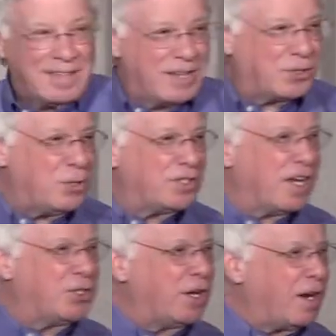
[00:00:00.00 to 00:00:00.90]
As soon as I
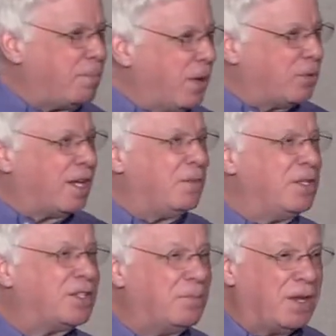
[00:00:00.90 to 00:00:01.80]
shut up, He would tell me
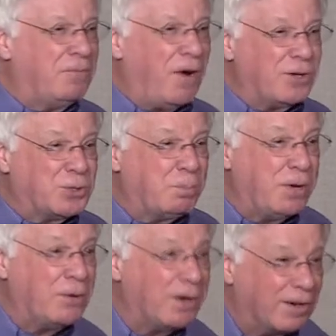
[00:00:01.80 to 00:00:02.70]
something far
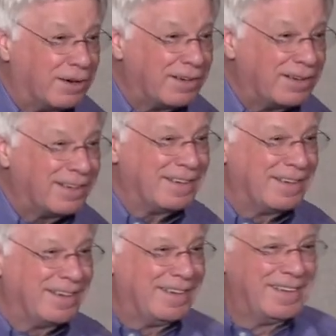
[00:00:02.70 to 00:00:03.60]
superior.
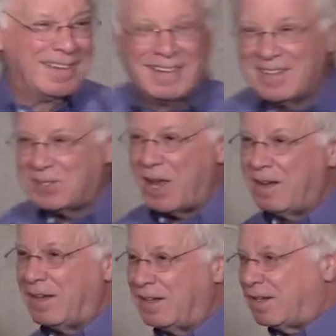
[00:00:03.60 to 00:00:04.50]
It's
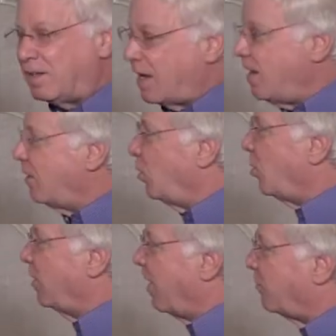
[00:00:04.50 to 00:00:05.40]
like, kind of
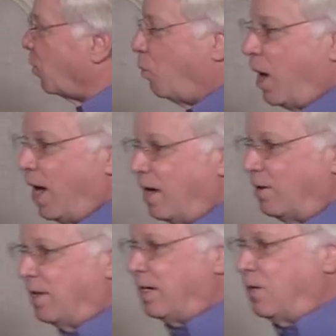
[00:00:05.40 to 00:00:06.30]
learned after a
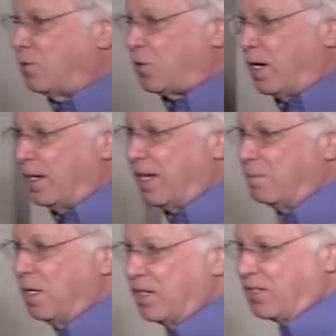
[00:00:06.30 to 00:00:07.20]
while that he was trying to get
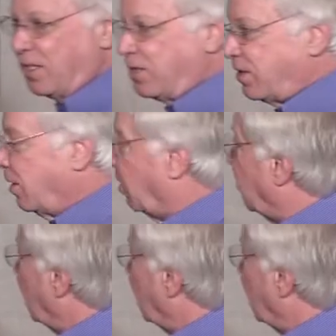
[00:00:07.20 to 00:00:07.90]
me to sit still.